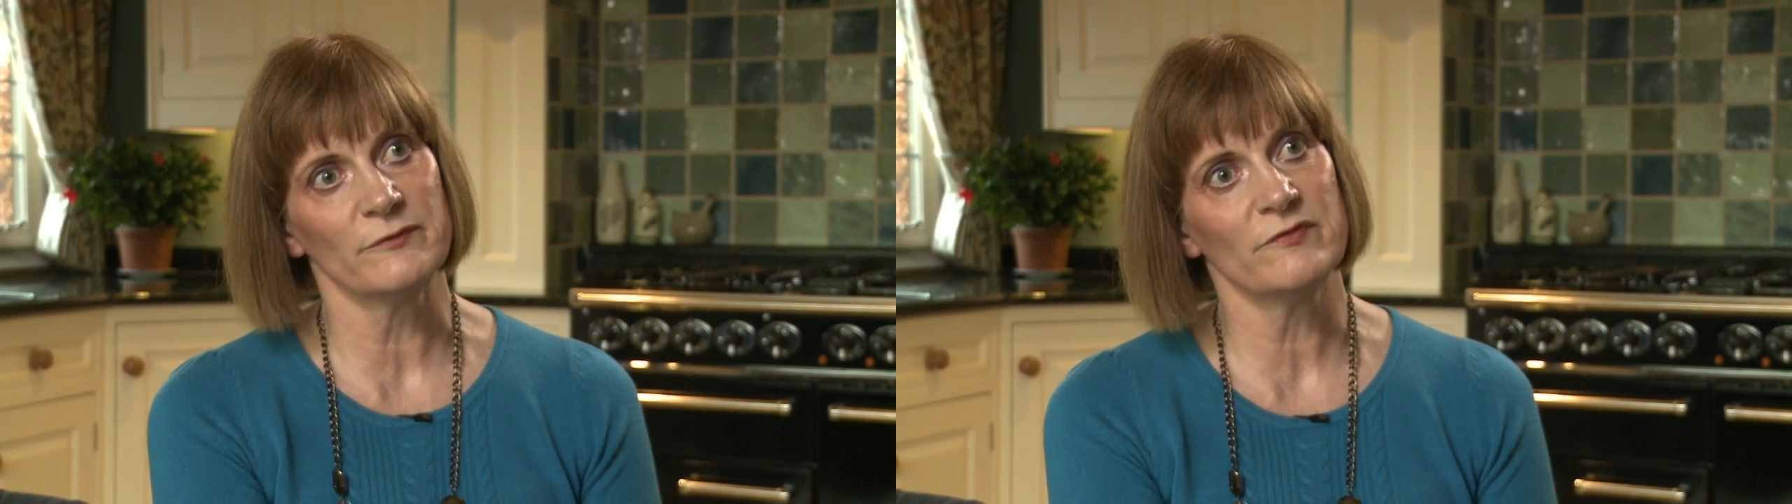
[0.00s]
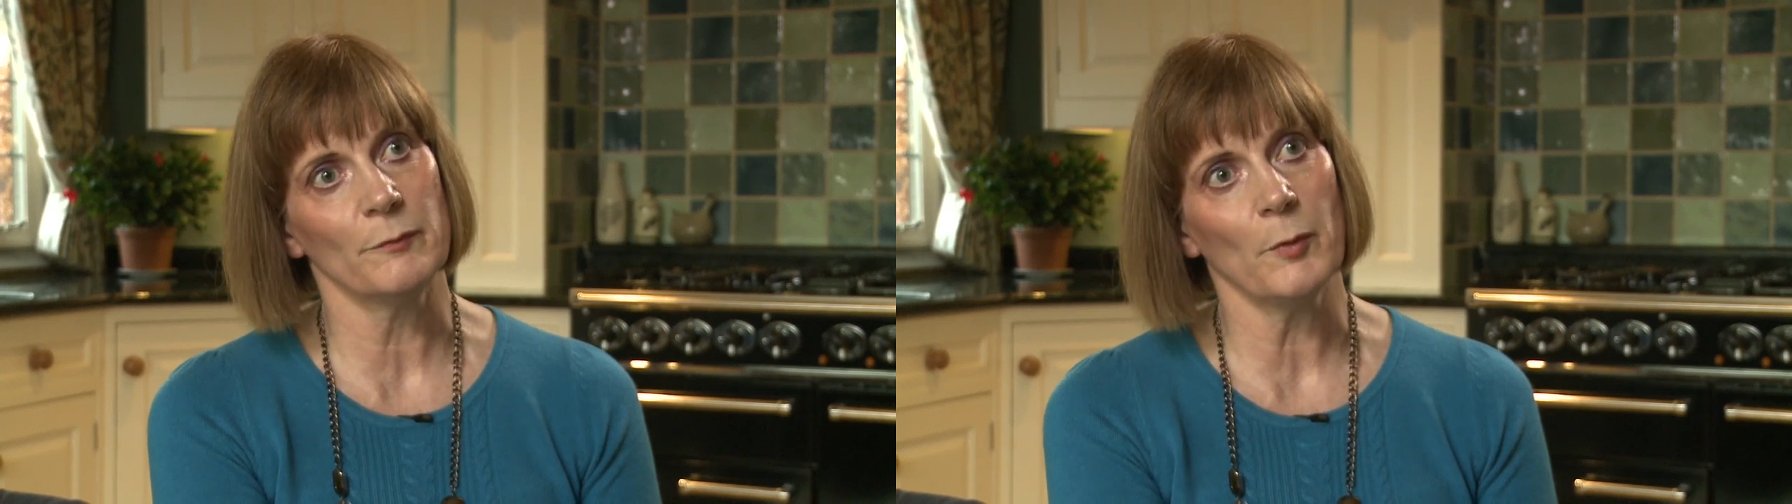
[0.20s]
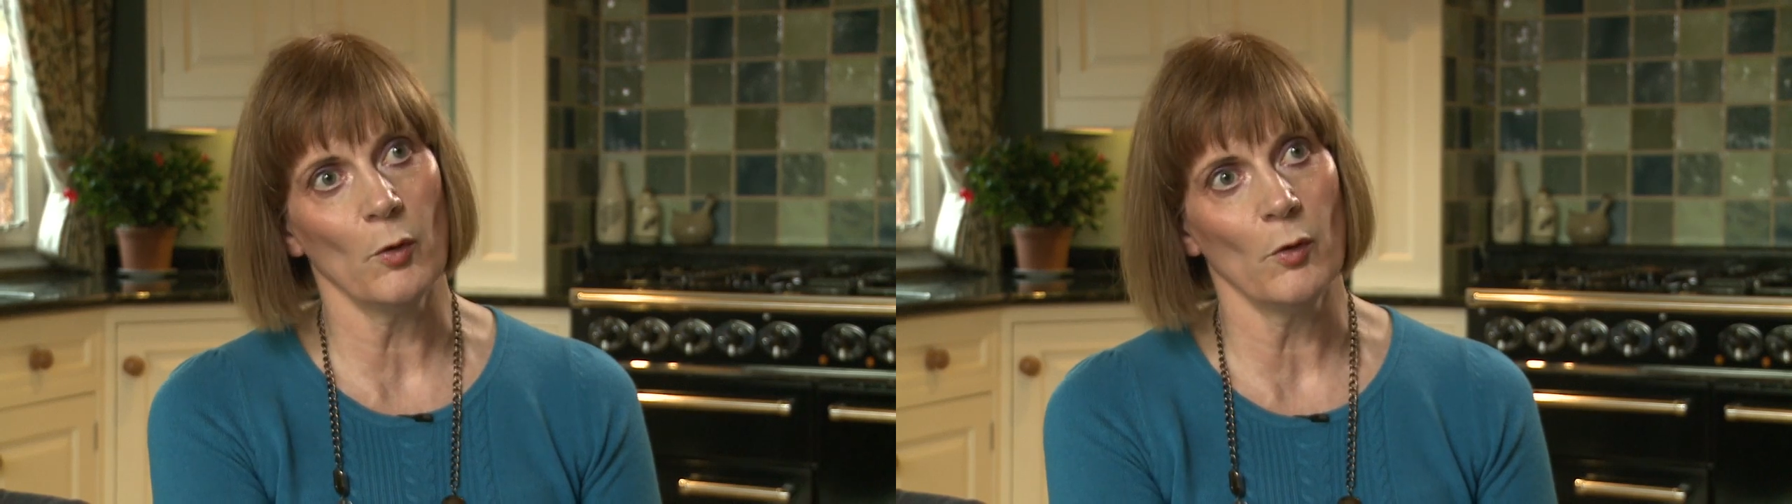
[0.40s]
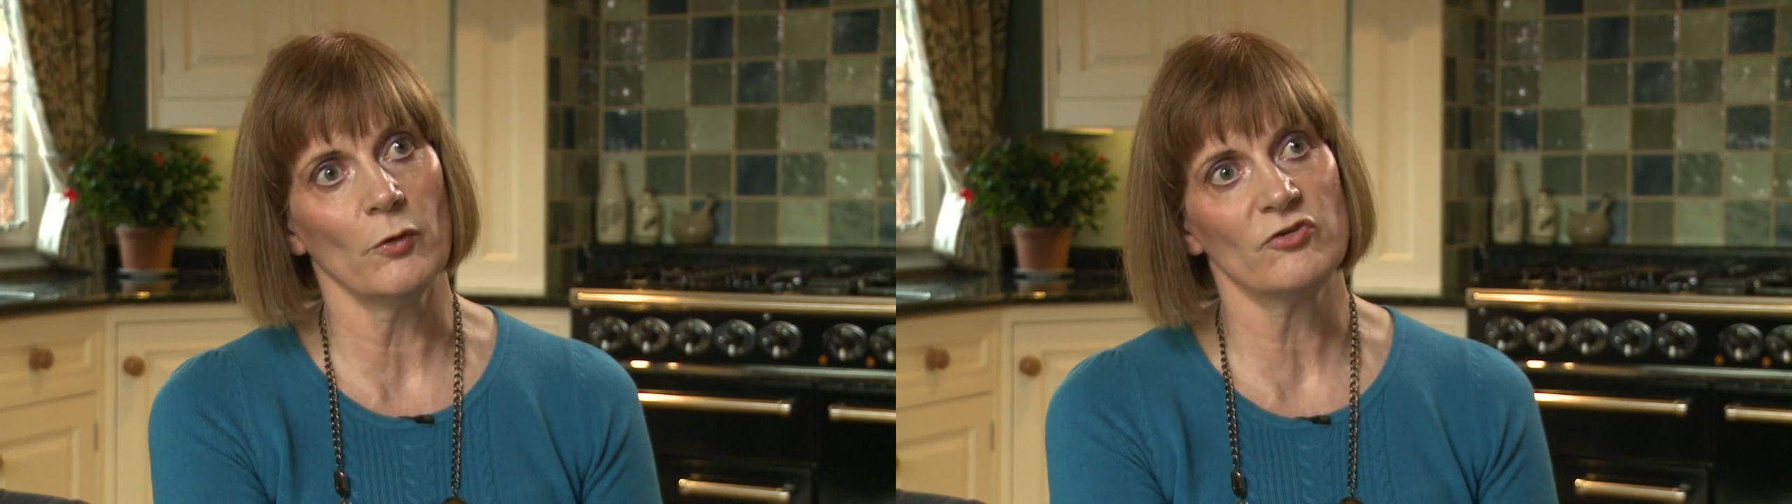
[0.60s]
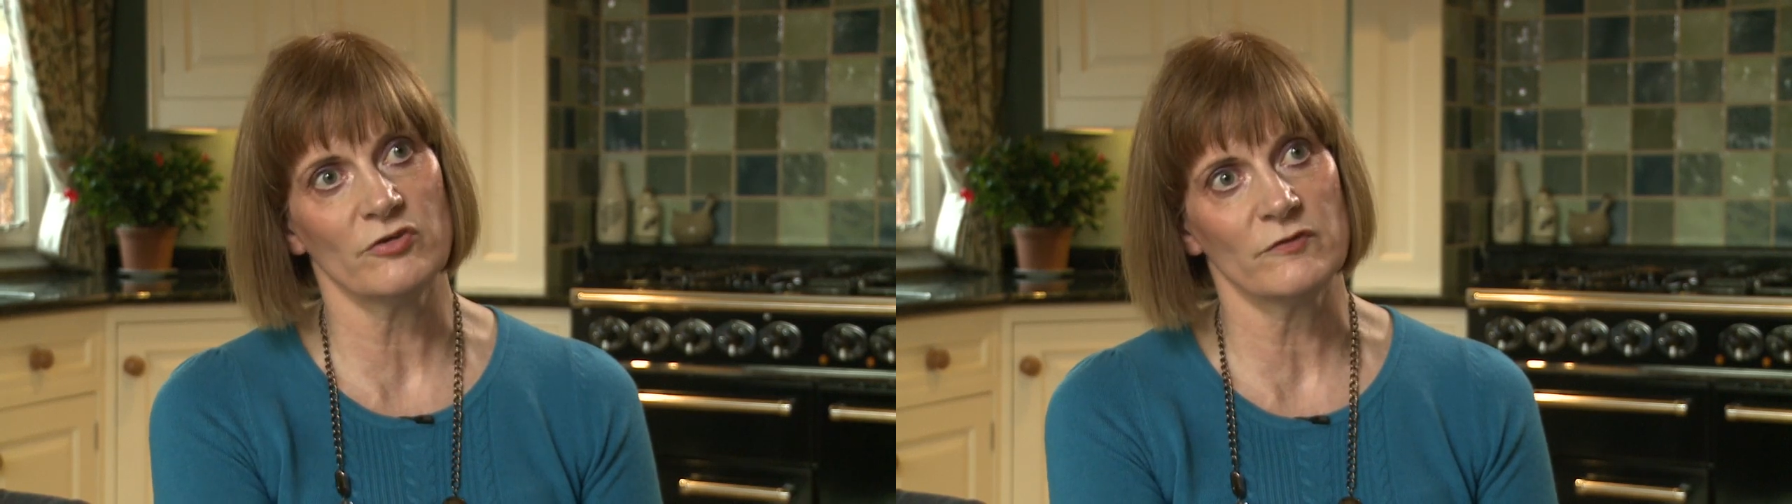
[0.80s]

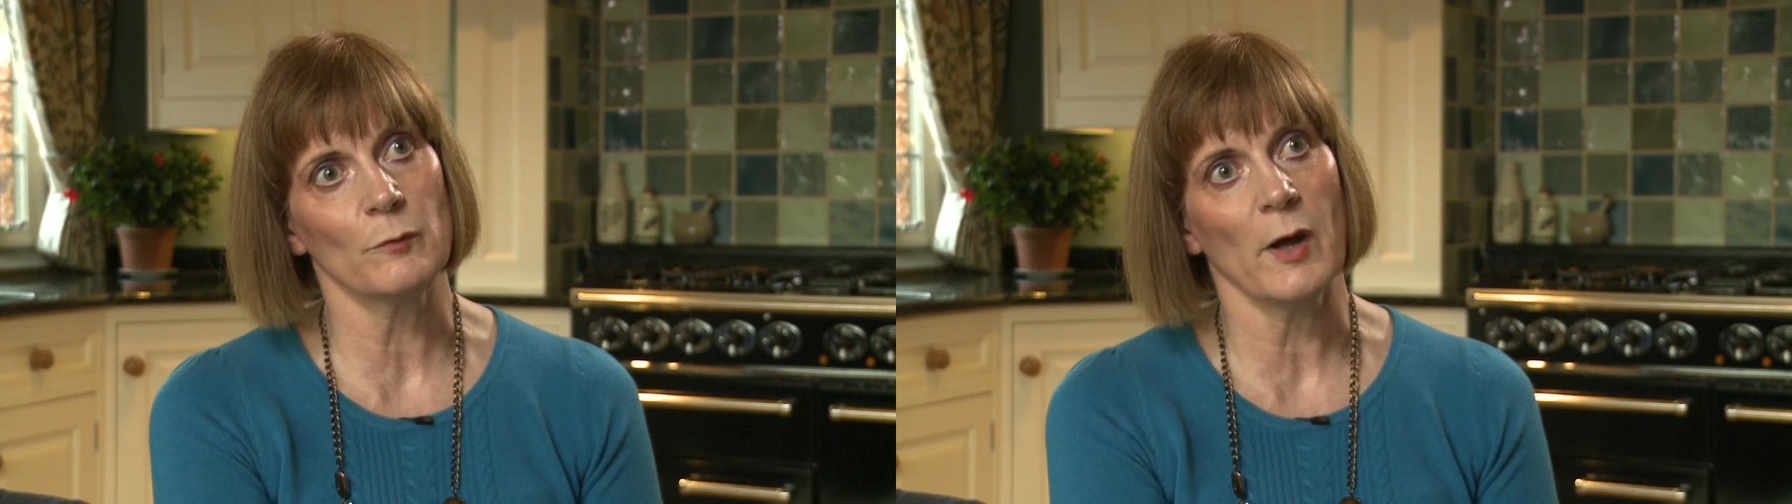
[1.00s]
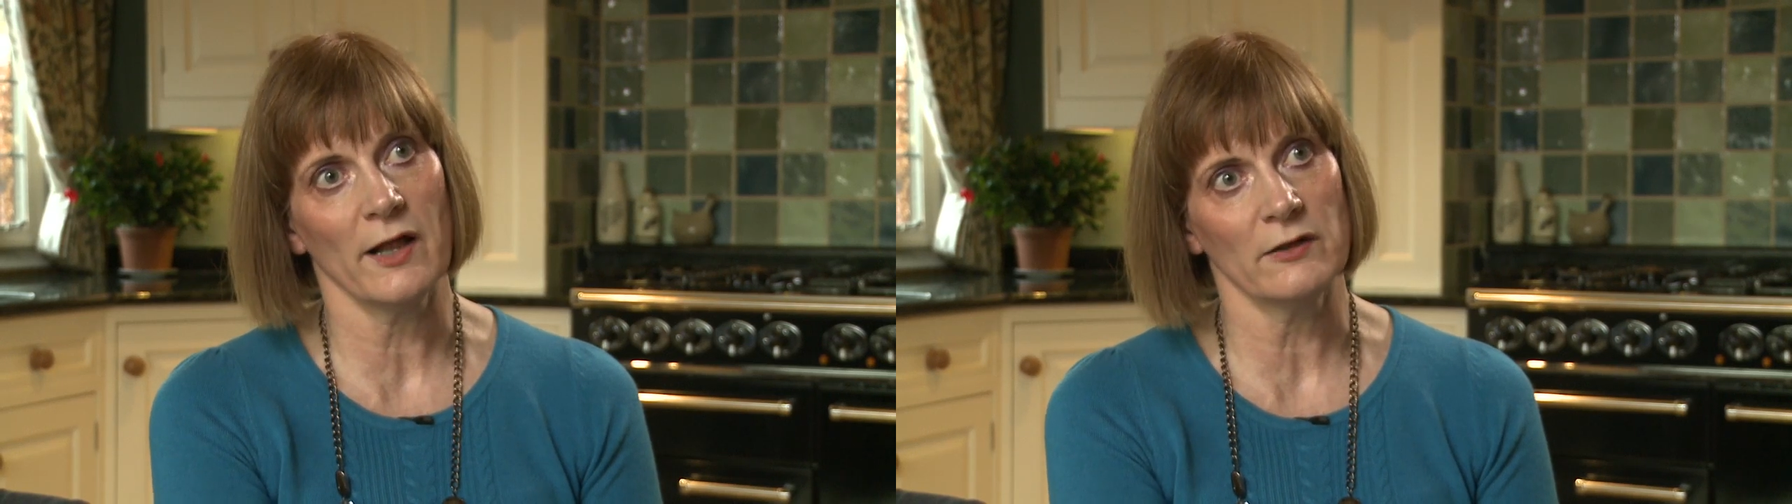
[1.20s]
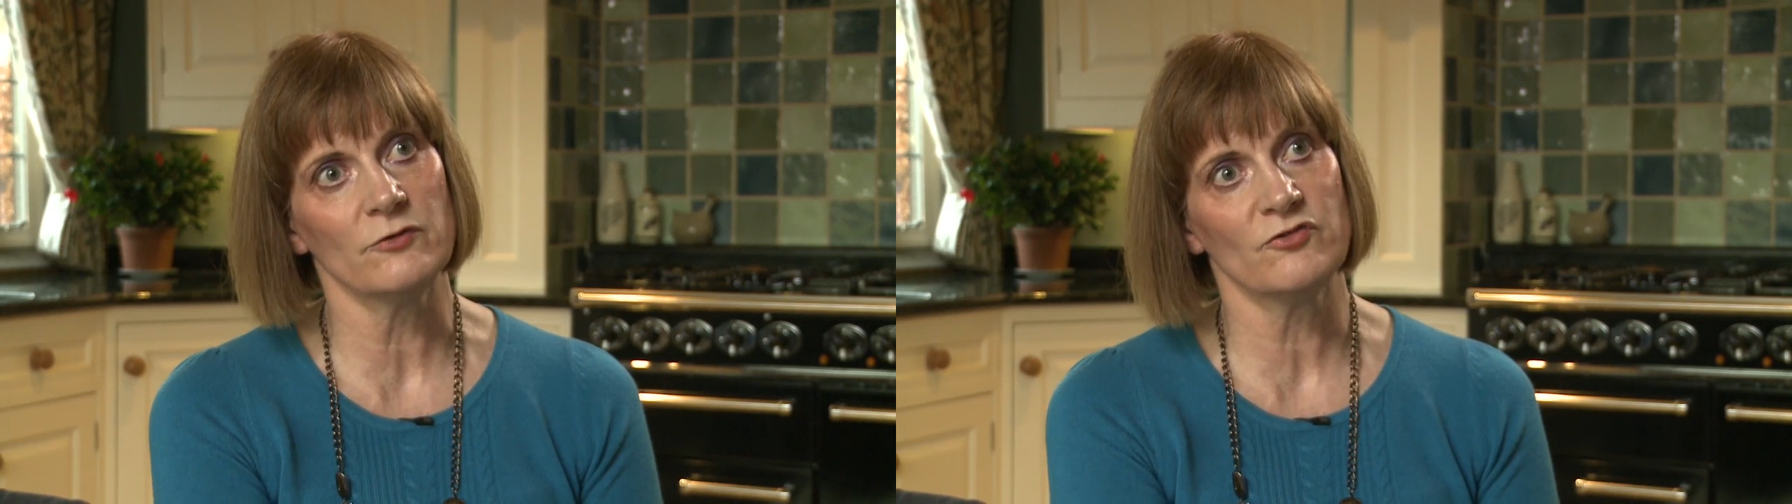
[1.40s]
support as well